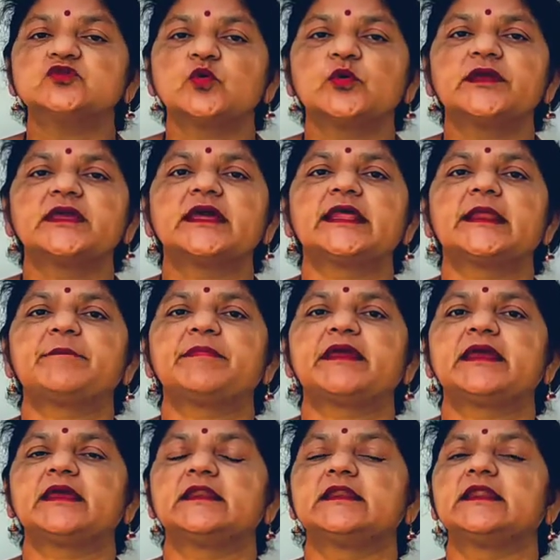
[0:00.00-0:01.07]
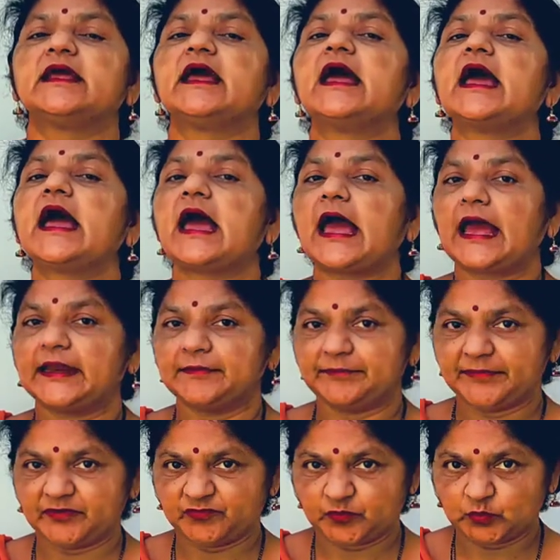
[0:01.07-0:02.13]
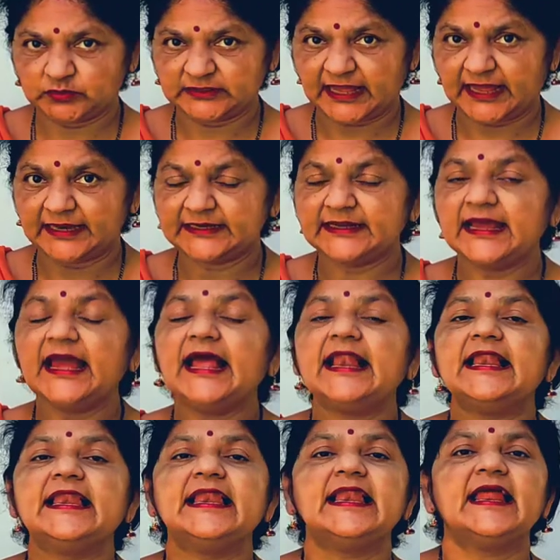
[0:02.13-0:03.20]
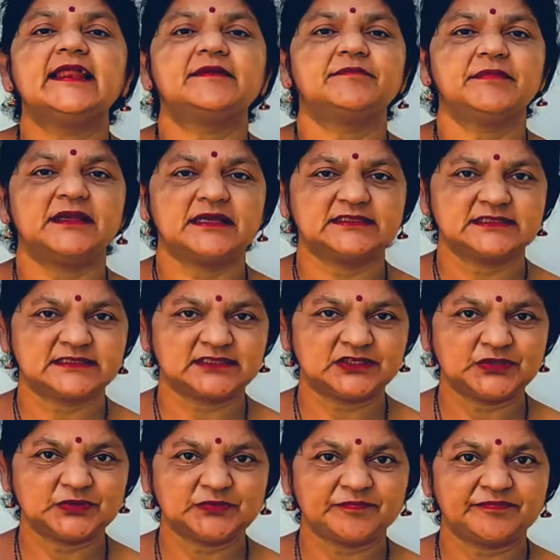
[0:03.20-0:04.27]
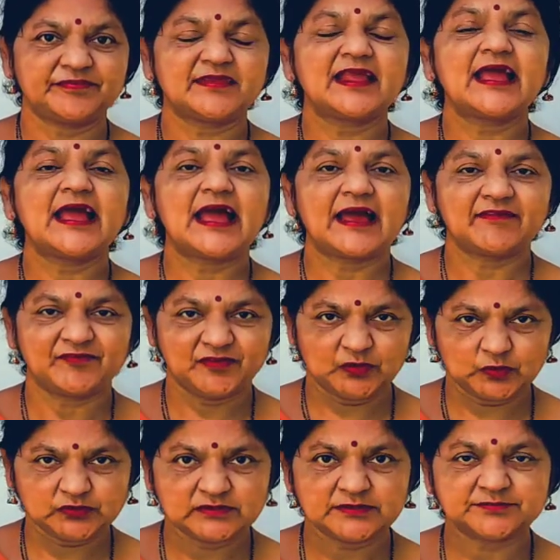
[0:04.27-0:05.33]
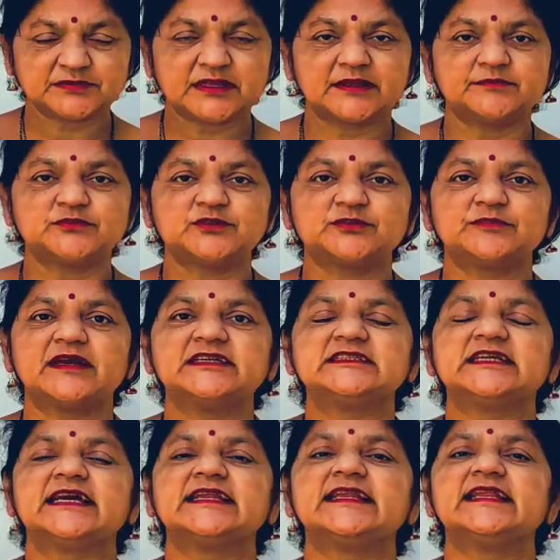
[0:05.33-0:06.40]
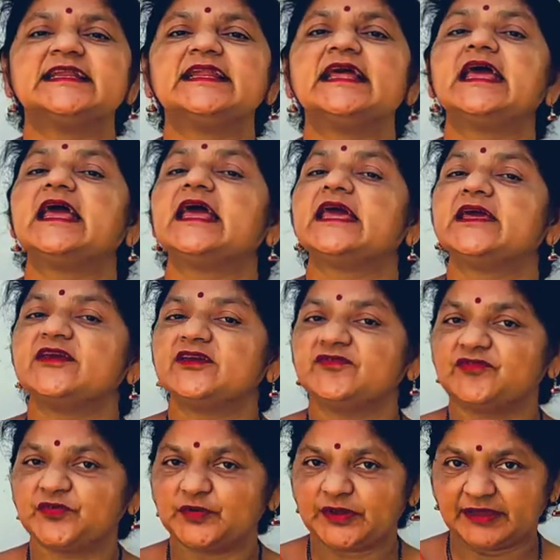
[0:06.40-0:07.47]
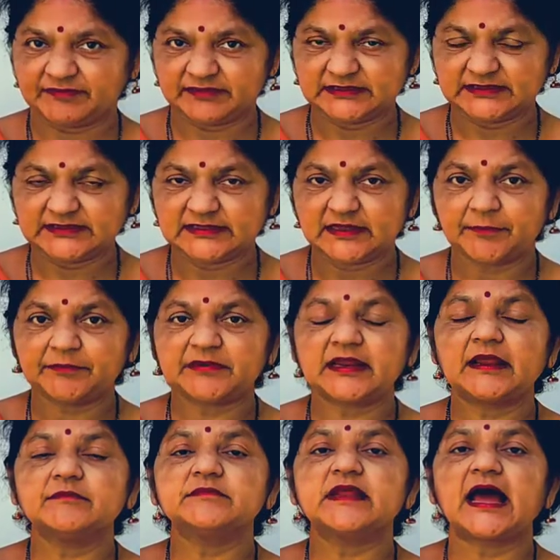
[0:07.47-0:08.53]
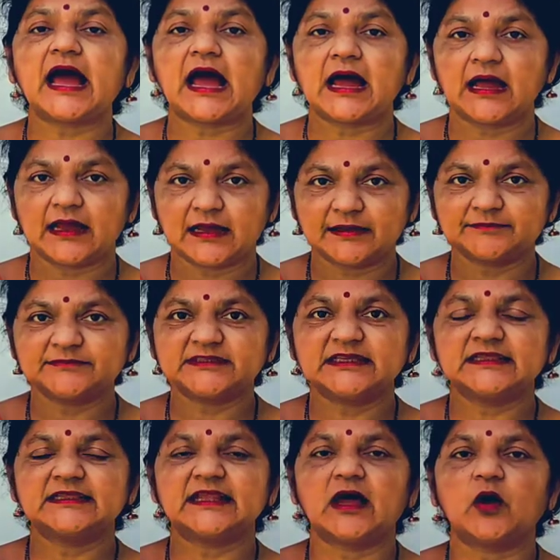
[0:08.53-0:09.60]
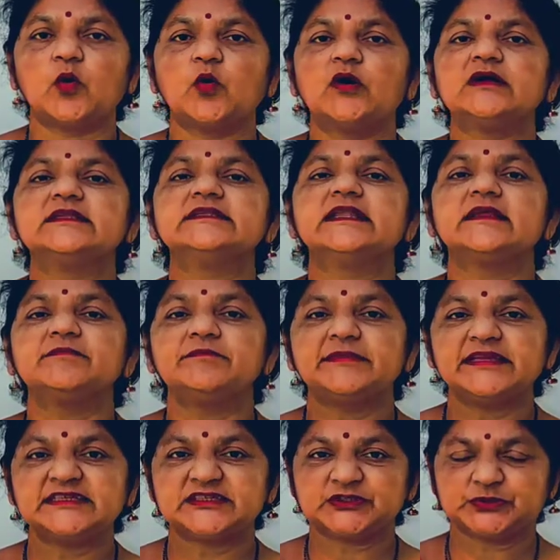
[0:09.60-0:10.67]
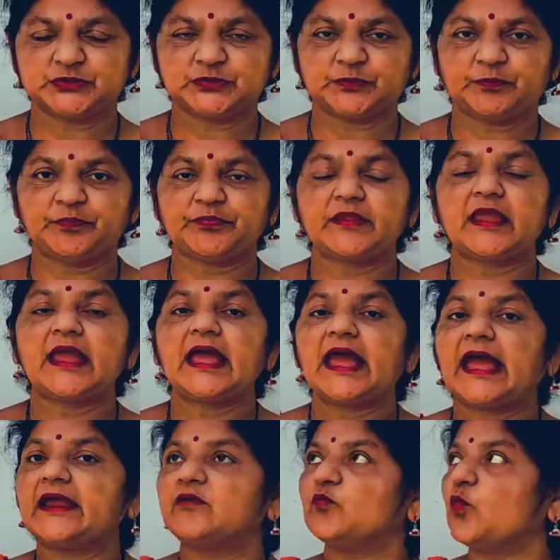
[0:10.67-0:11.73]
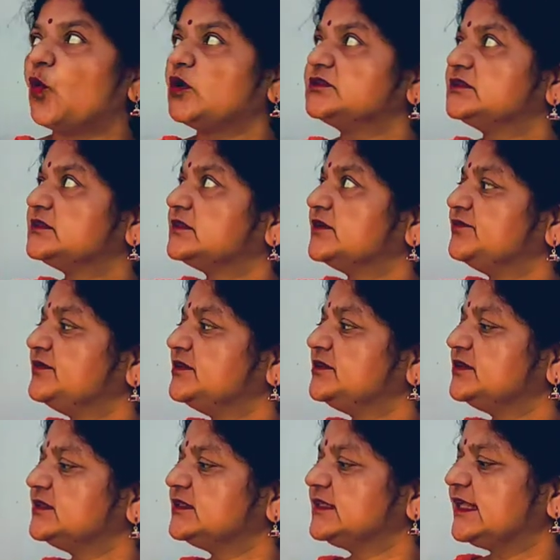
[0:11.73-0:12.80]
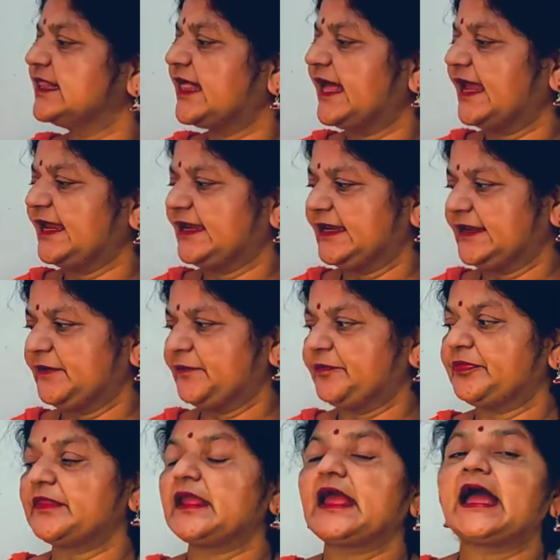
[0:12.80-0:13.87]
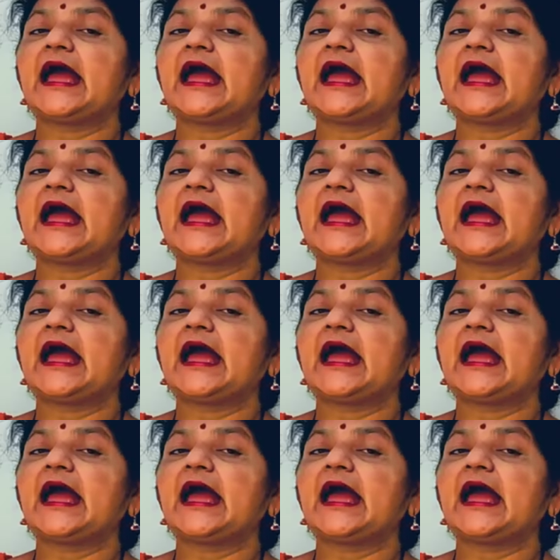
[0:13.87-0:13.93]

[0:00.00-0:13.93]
So here I begin. And before that, let me ask you, have you subscribed to my channel? If you have not subscribed up till now, then please do and watch the video till end